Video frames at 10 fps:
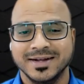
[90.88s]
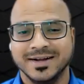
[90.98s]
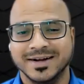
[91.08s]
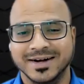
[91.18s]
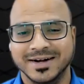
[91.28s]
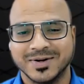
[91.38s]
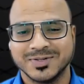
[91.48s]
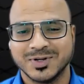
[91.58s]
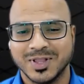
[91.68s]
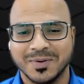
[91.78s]

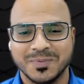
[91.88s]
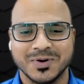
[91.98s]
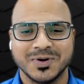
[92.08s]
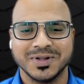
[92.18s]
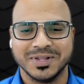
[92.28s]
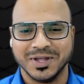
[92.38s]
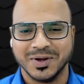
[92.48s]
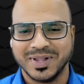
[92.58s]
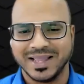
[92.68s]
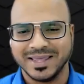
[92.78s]
Solapur, New
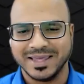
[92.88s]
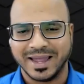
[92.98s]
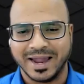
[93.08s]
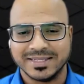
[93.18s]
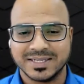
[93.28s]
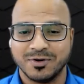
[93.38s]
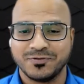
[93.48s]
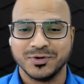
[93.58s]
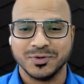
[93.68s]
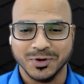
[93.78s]
Delhi, and some of
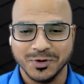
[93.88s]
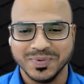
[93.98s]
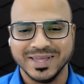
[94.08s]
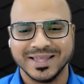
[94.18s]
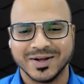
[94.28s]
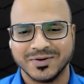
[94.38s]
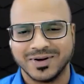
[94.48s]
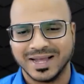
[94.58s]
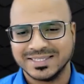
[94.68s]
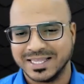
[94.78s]
you know me
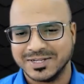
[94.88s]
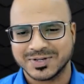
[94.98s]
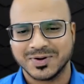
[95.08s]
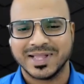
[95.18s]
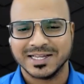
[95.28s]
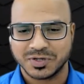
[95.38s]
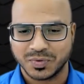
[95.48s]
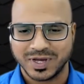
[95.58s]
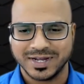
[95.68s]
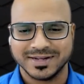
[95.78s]
as Telusko. That's
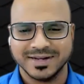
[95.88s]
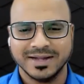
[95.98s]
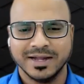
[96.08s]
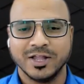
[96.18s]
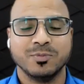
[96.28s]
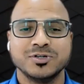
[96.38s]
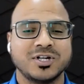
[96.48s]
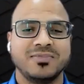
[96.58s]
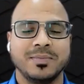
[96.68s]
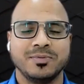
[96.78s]
great. Most of
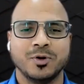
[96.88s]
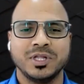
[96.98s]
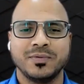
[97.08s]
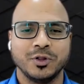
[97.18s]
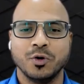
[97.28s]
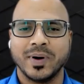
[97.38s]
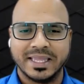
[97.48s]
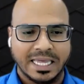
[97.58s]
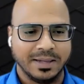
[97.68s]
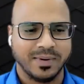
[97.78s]
them don't even know my
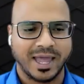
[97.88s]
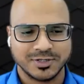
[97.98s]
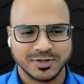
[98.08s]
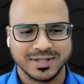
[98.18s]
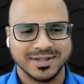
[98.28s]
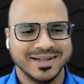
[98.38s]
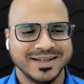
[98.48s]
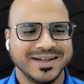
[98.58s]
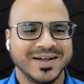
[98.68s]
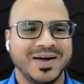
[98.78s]
name actually.
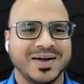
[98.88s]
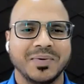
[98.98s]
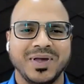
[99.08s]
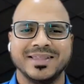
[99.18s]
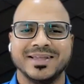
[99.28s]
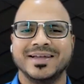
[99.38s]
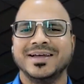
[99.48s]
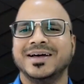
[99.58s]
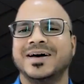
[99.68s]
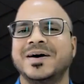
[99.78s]
Okay, great.
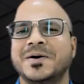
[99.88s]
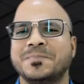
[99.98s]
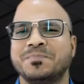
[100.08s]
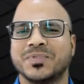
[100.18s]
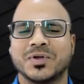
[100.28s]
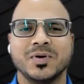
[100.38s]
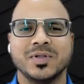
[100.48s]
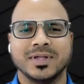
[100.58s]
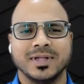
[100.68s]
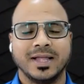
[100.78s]

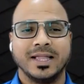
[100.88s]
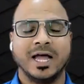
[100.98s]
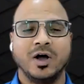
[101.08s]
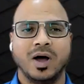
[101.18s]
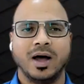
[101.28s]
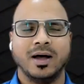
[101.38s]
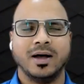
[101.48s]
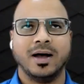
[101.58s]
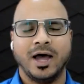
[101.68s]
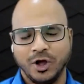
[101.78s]
Cool. Now,
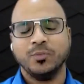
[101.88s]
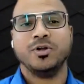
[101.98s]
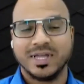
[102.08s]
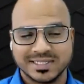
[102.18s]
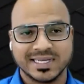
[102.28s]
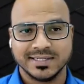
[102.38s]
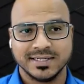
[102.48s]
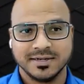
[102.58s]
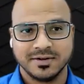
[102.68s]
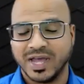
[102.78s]
I hope you're
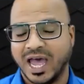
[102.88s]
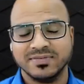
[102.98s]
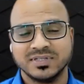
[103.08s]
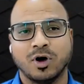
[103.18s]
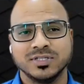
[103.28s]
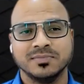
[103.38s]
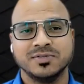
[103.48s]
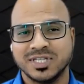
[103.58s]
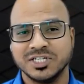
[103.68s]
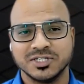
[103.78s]
excited. We have some awesome
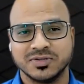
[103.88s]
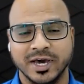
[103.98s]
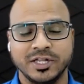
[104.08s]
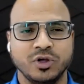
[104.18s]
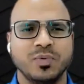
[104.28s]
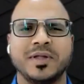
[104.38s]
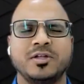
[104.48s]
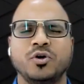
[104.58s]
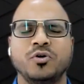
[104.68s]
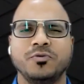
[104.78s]
sessions, right? You
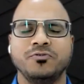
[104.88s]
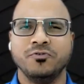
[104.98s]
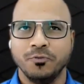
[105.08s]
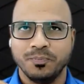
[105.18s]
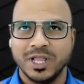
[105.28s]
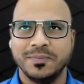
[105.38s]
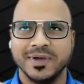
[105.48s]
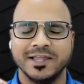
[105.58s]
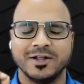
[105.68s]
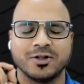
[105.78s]
will be
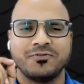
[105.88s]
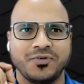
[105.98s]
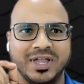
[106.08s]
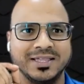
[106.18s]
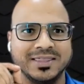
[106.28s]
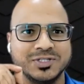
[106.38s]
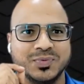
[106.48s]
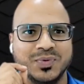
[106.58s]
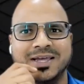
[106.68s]
getting a lot of training this week.